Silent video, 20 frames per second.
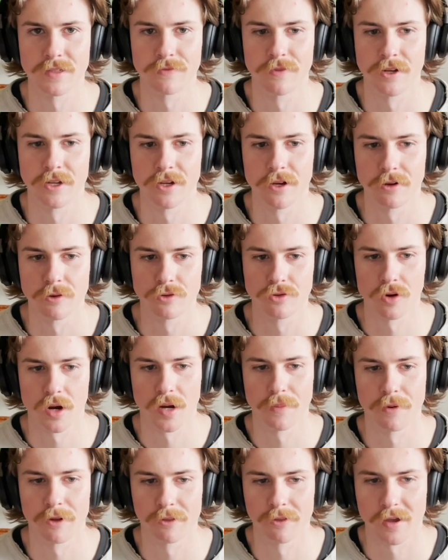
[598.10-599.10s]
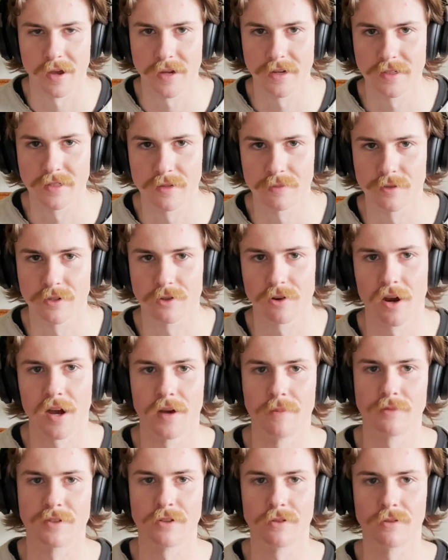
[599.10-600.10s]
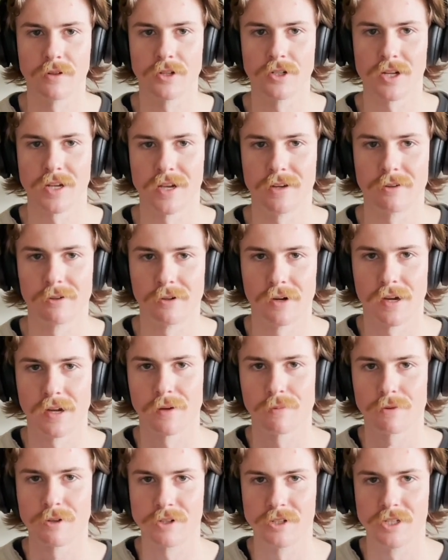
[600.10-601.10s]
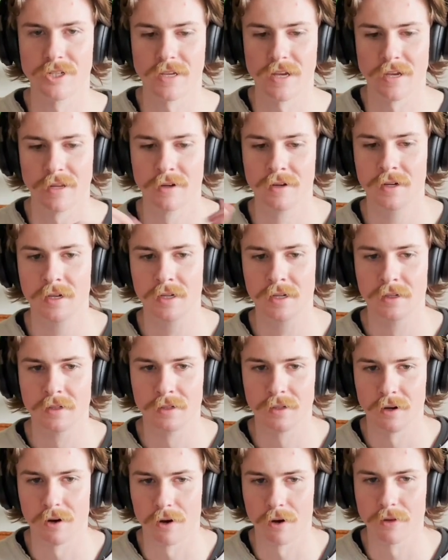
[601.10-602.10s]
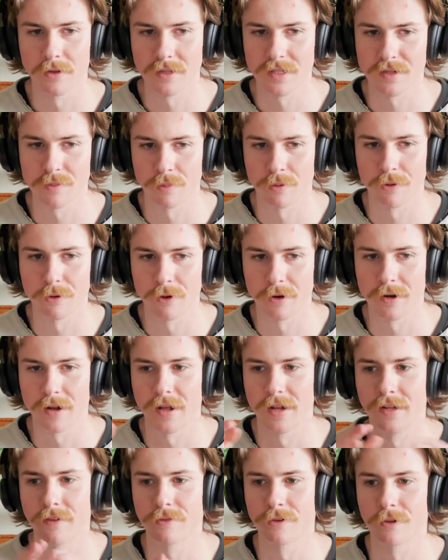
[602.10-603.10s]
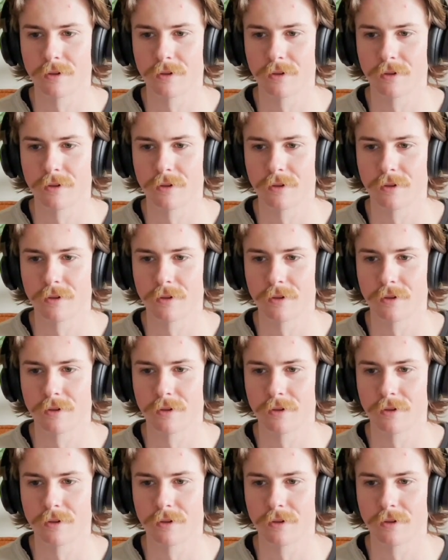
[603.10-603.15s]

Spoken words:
video, drop a like, subscribe to the channel. I appreciate all the support. And if you're